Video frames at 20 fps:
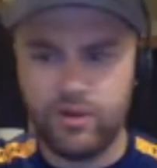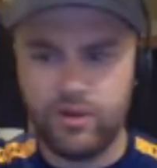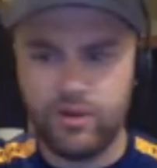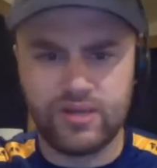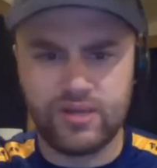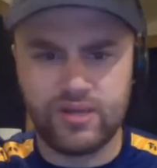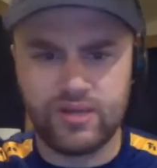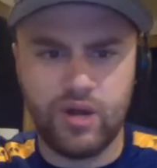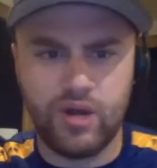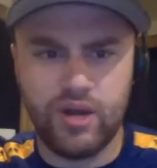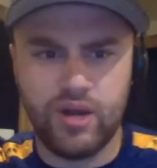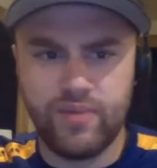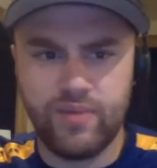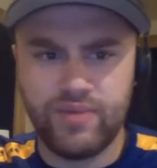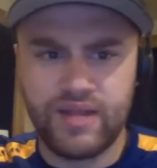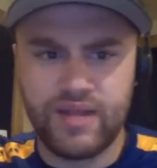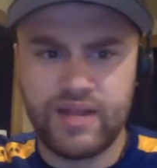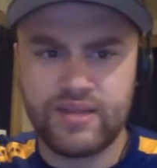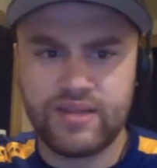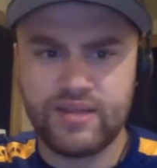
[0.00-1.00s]
quality, but
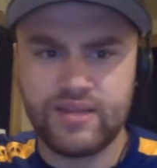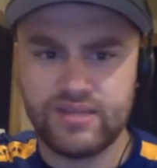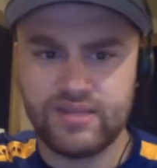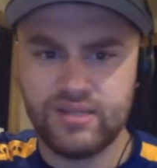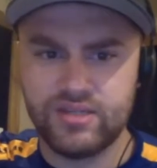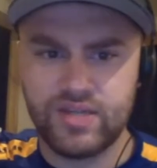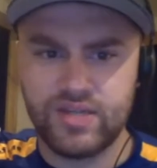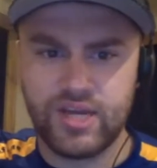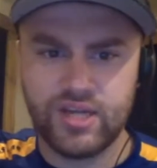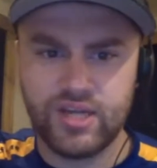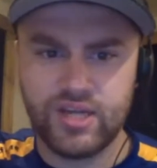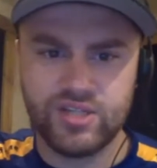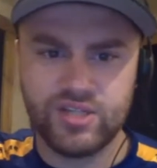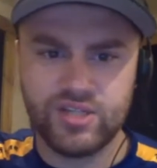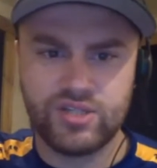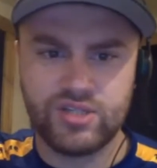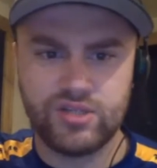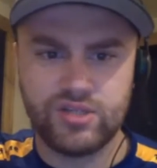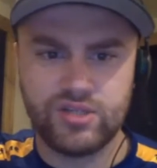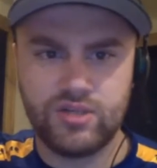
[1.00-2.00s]
that doesn't
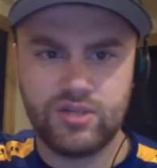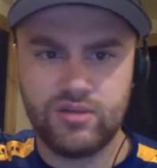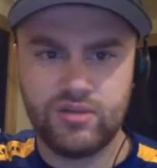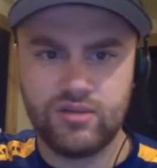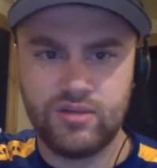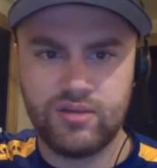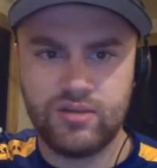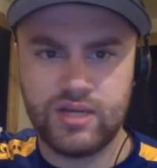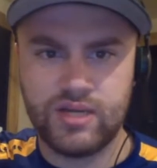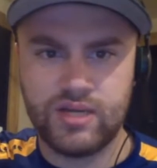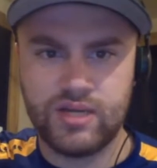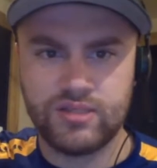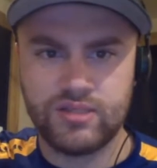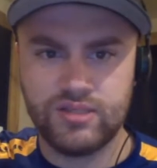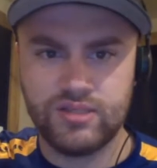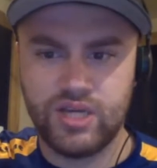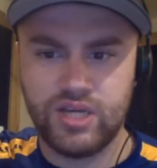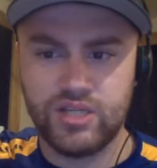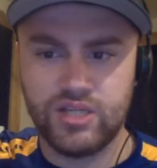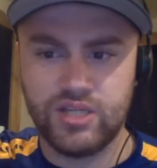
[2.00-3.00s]
change. That doesn't
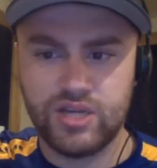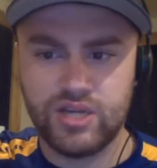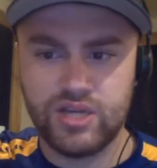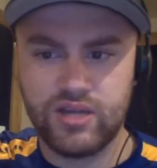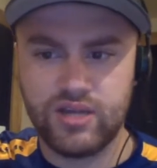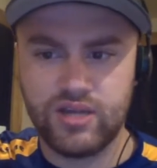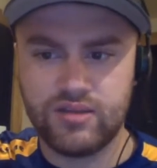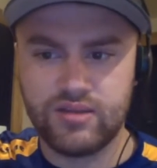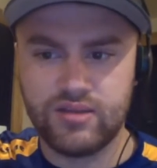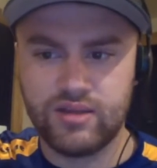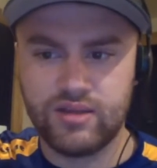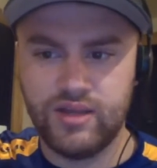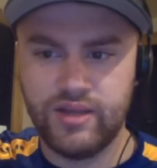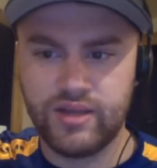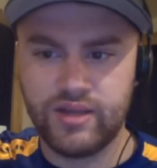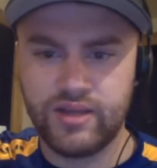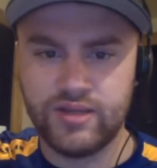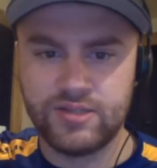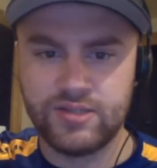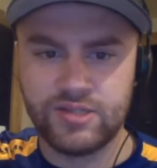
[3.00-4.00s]
change anything.
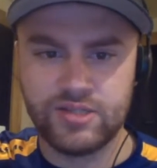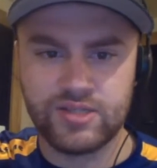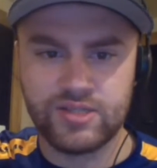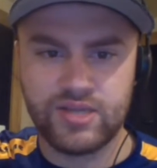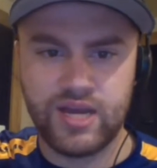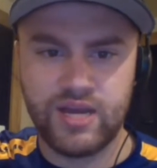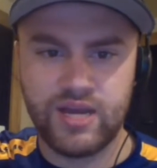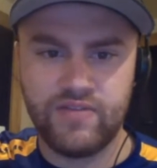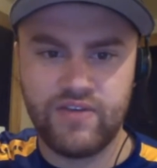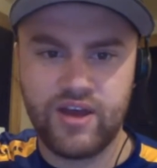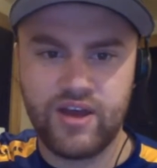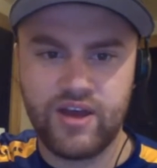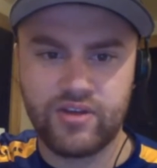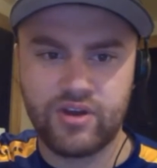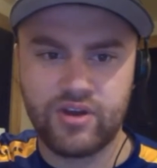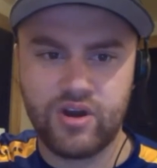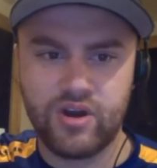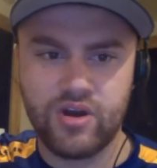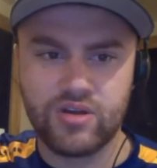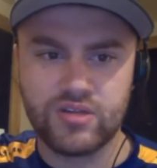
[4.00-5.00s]
Like it's just kind of how the
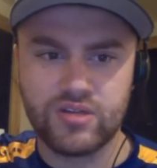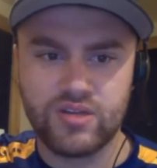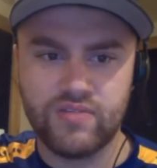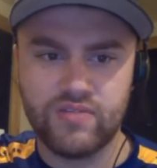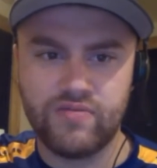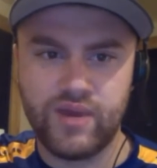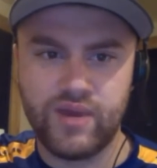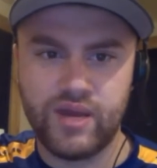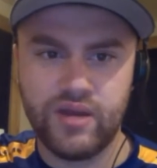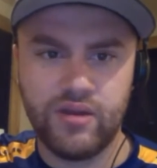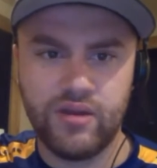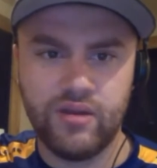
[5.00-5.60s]
cars have been.